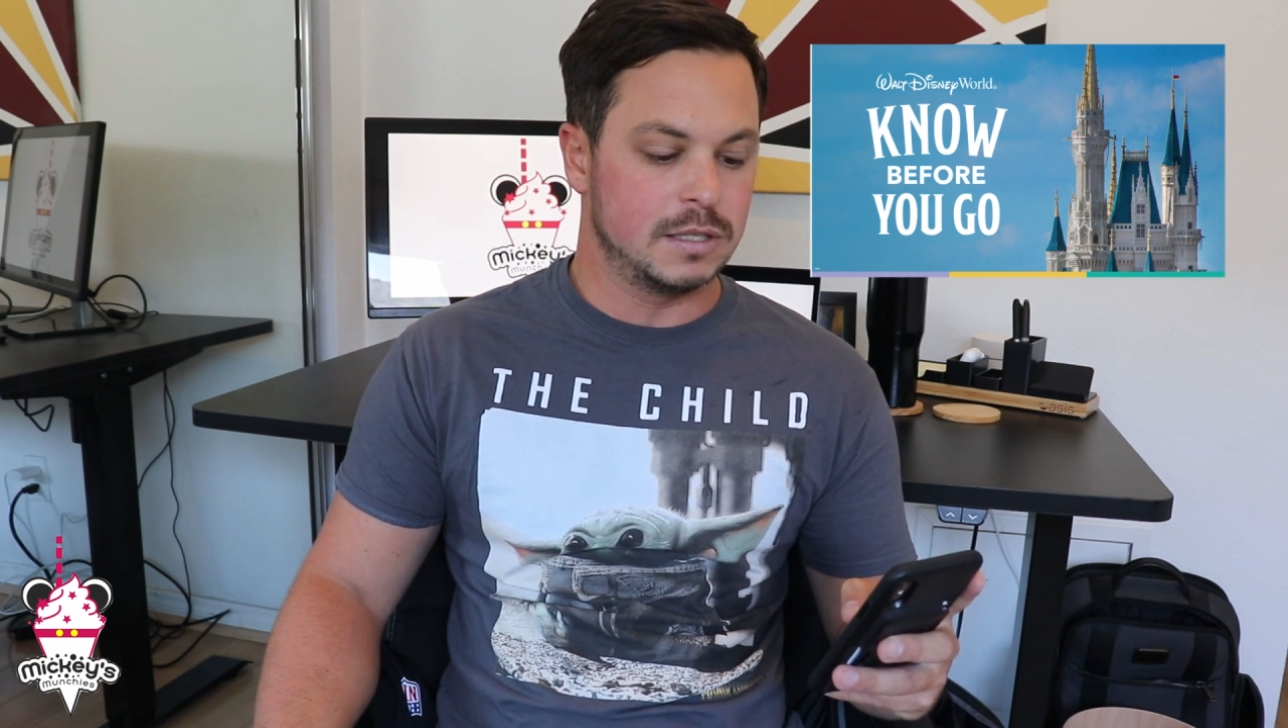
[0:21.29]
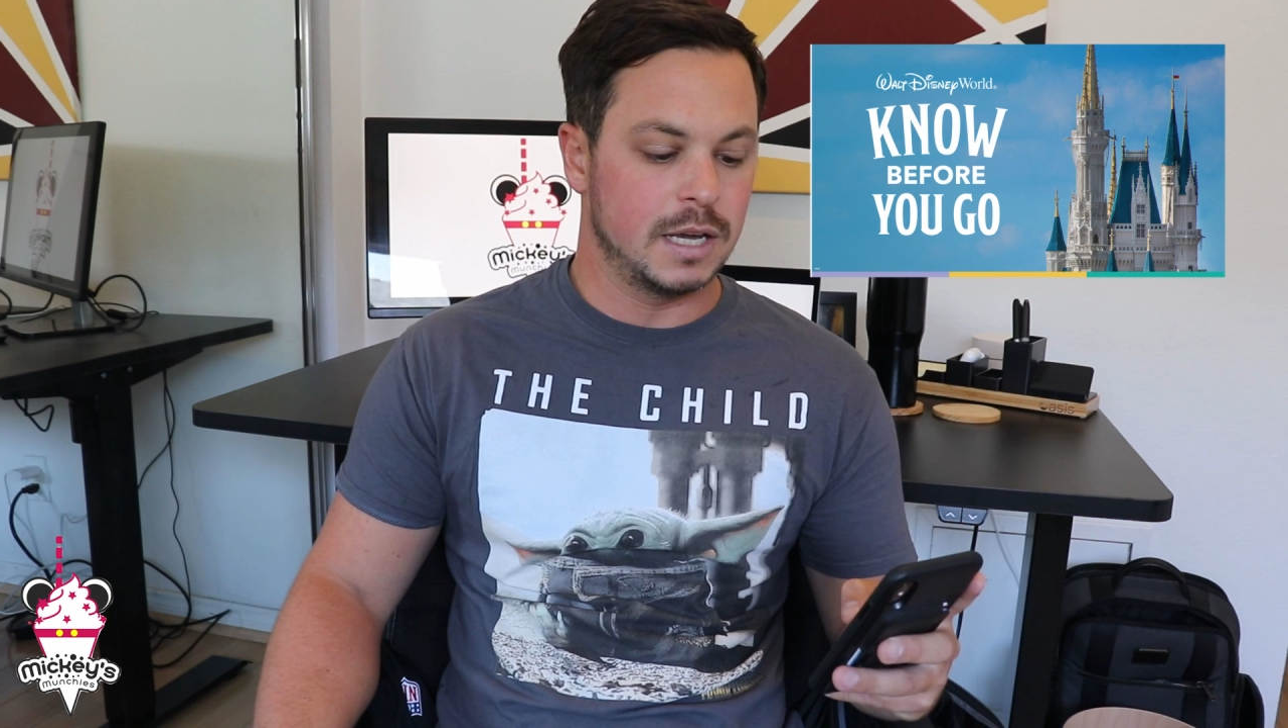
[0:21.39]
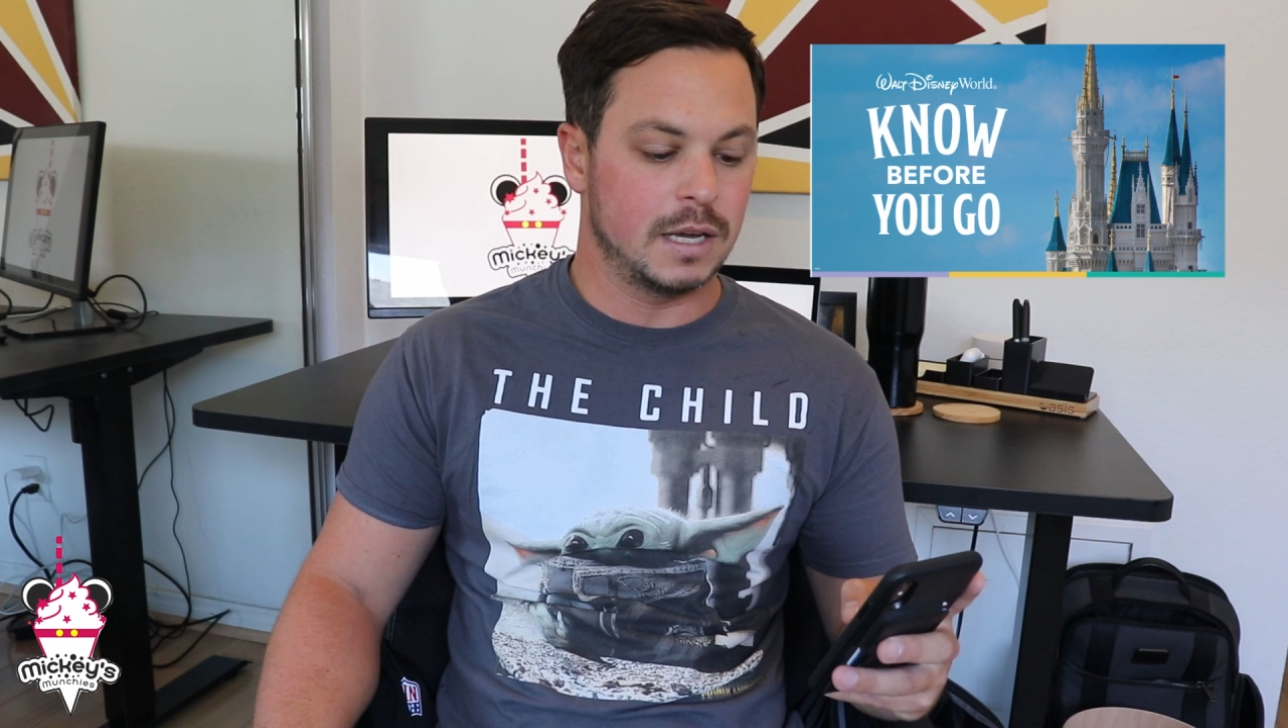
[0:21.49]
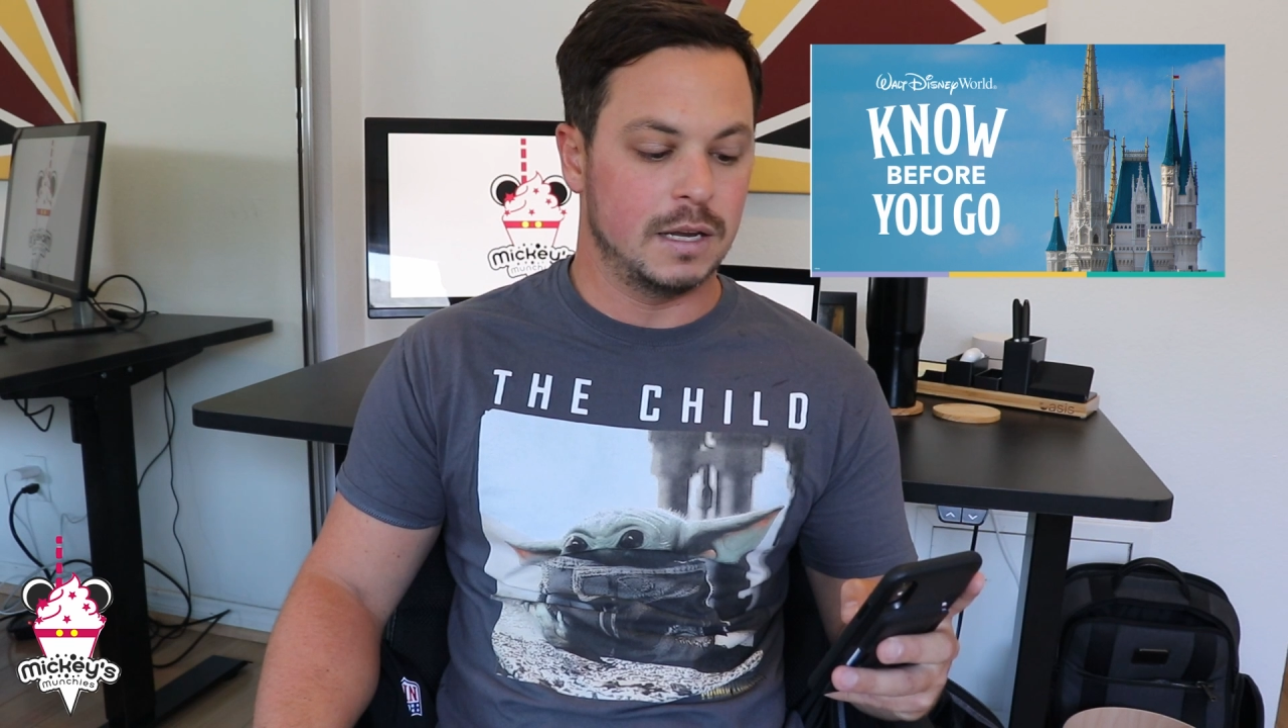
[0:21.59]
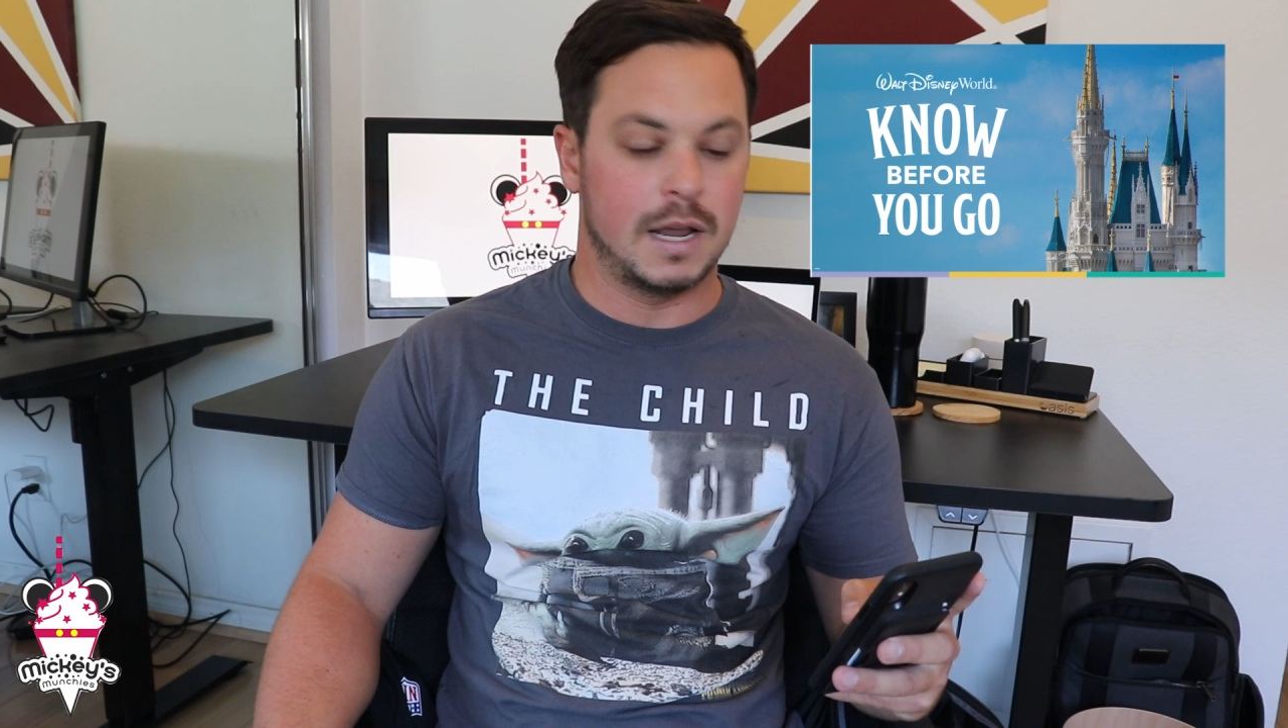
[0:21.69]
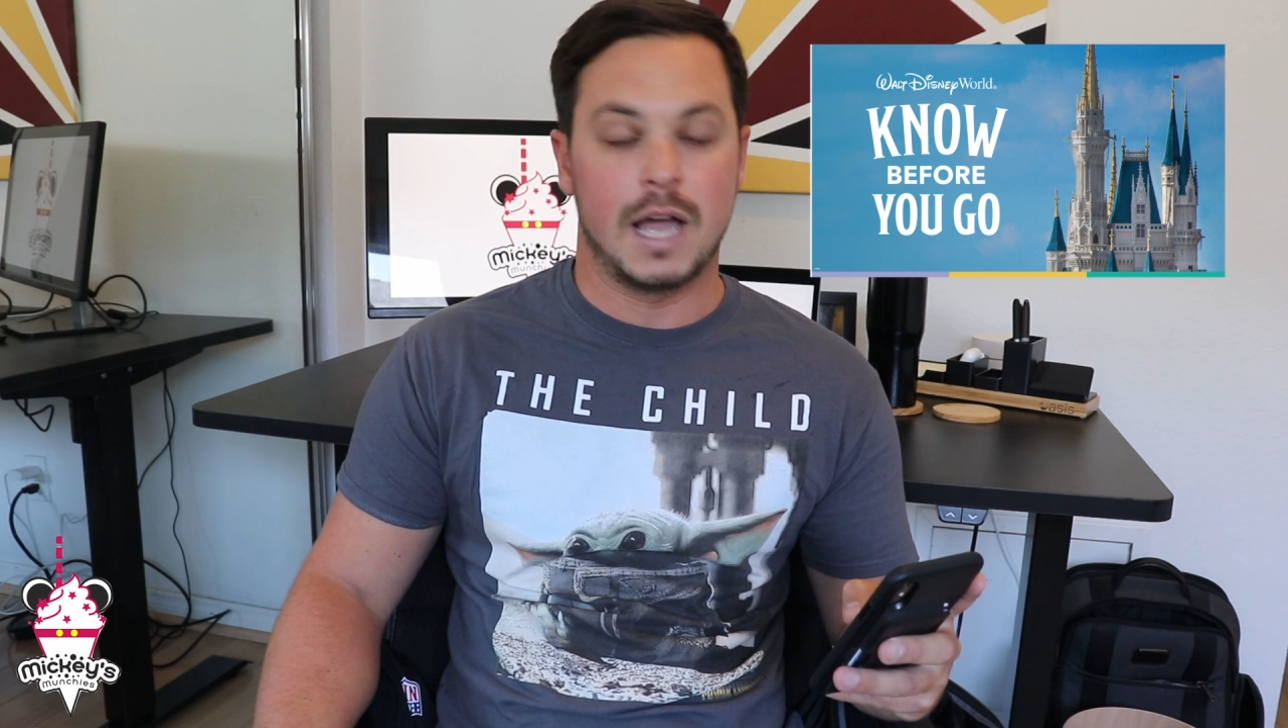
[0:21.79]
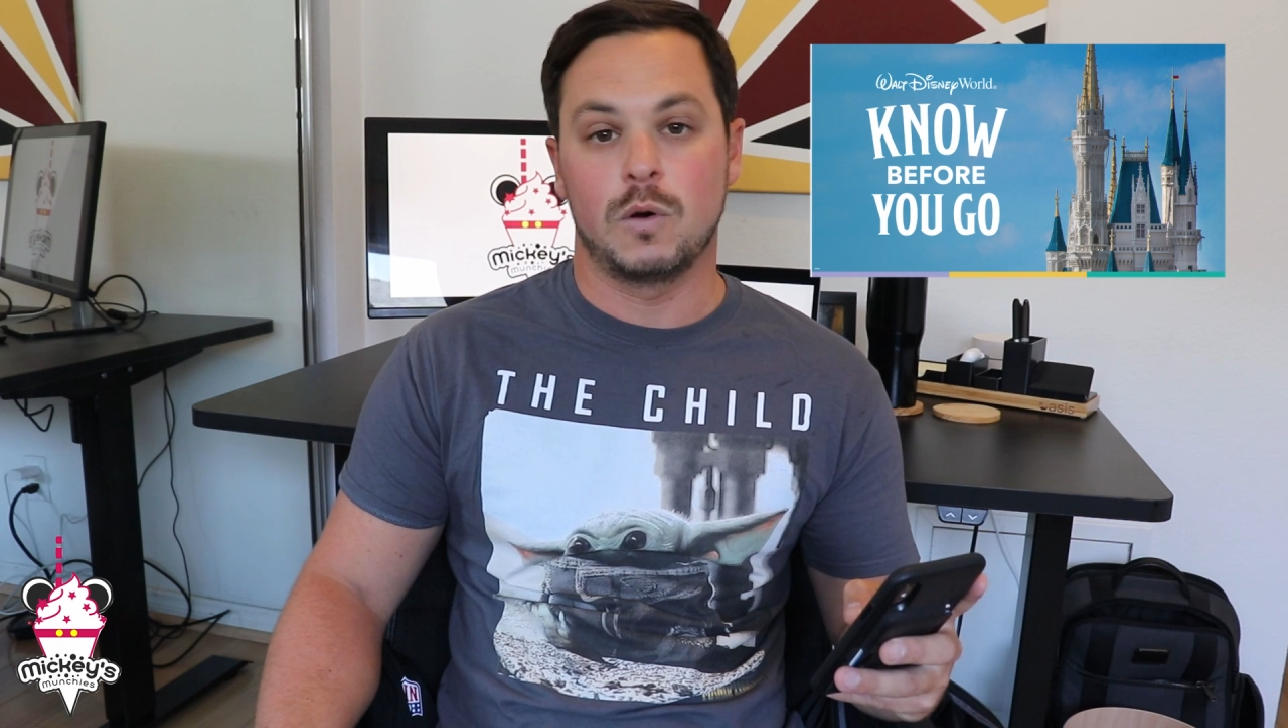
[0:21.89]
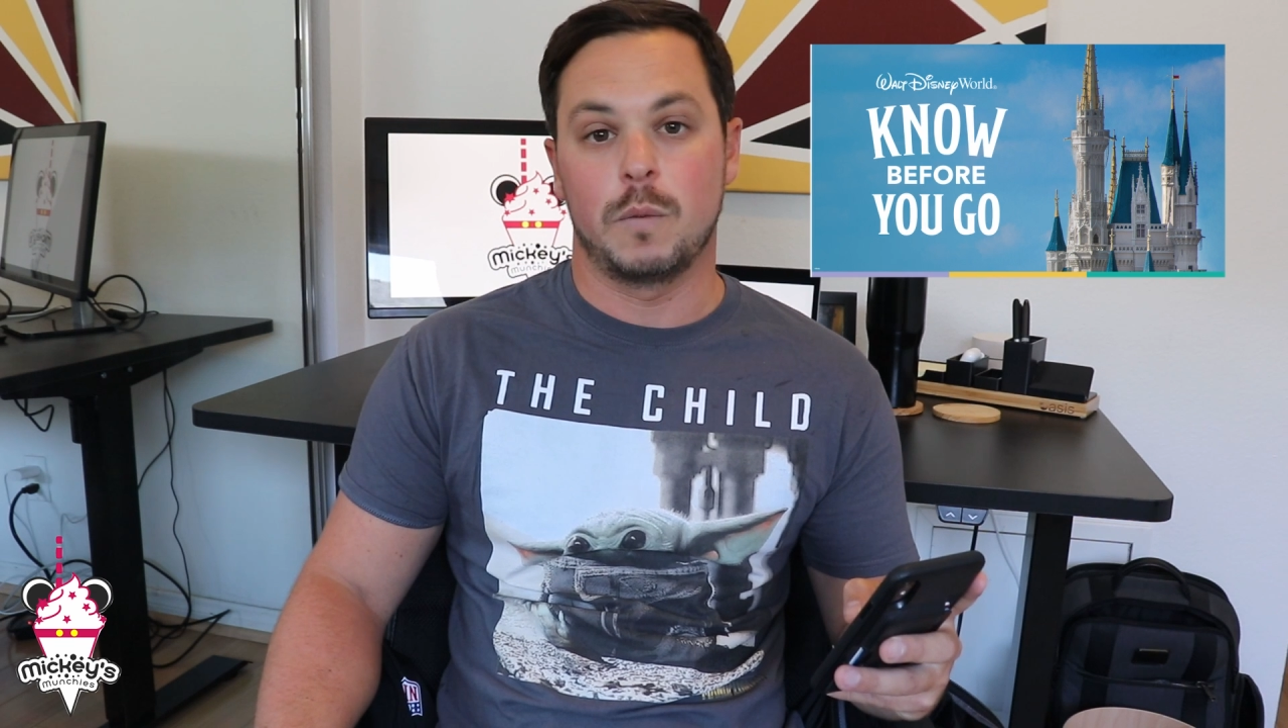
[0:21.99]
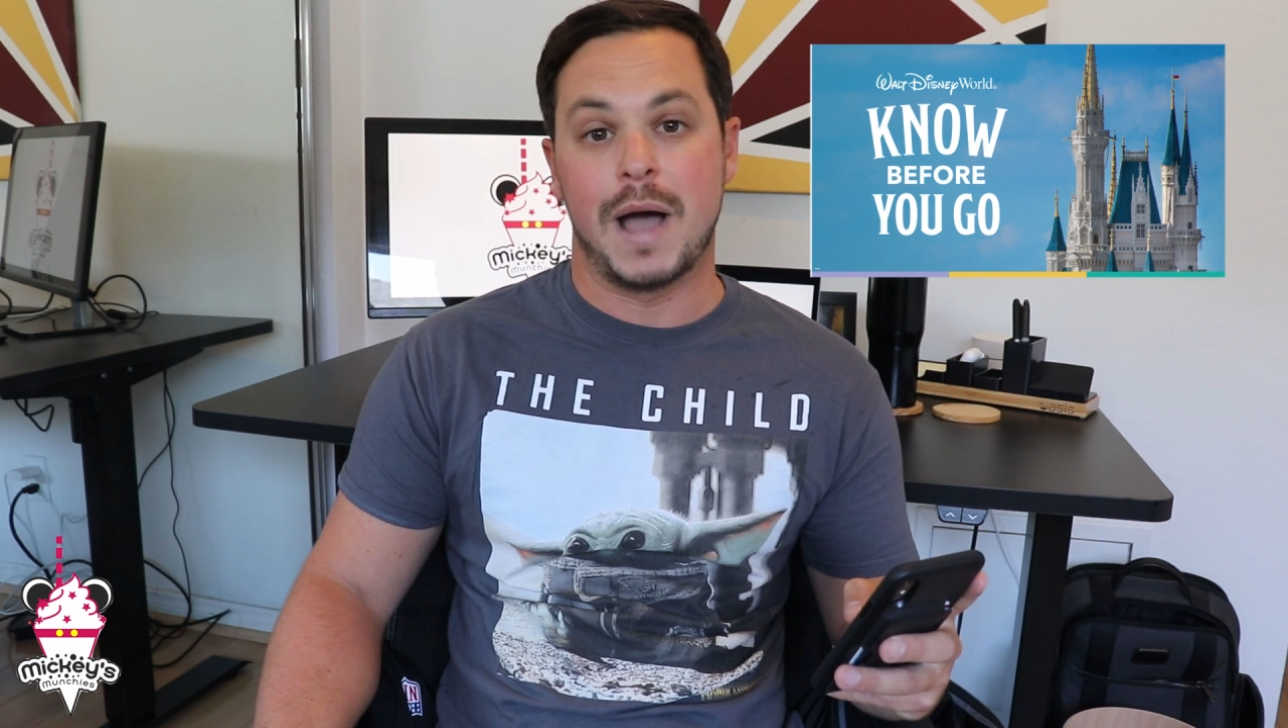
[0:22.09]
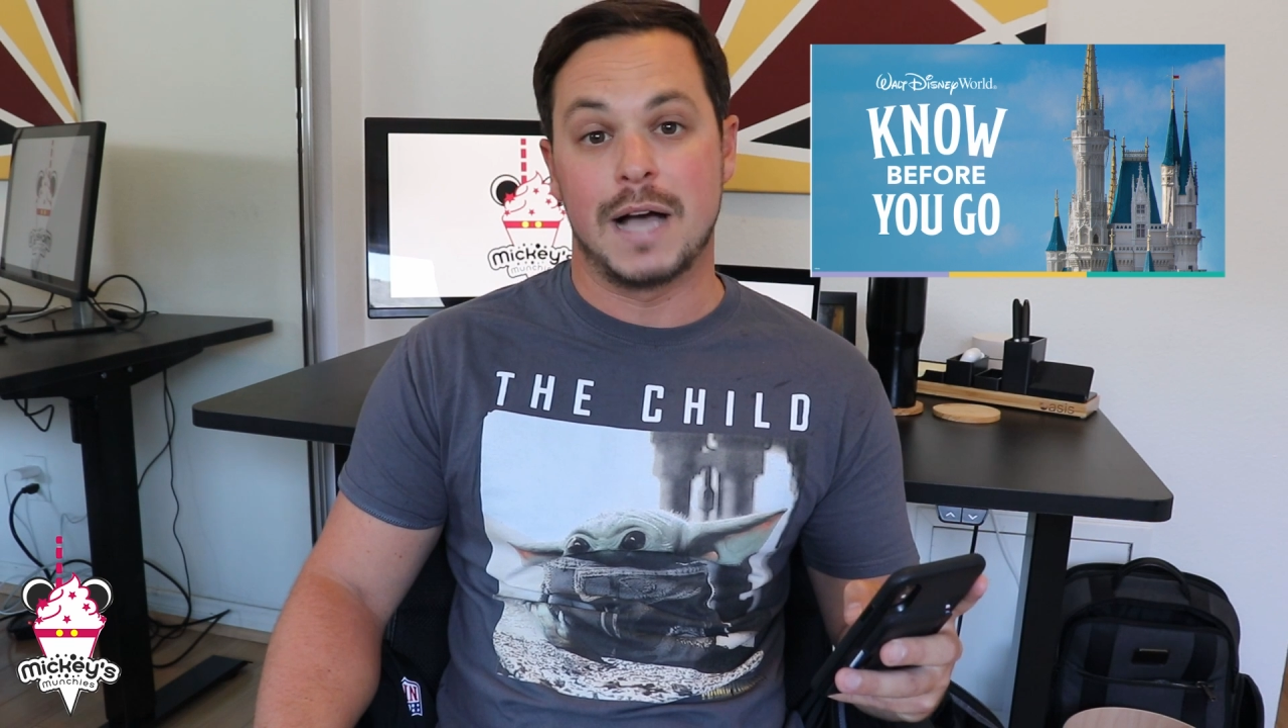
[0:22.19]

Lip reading: ticket and annual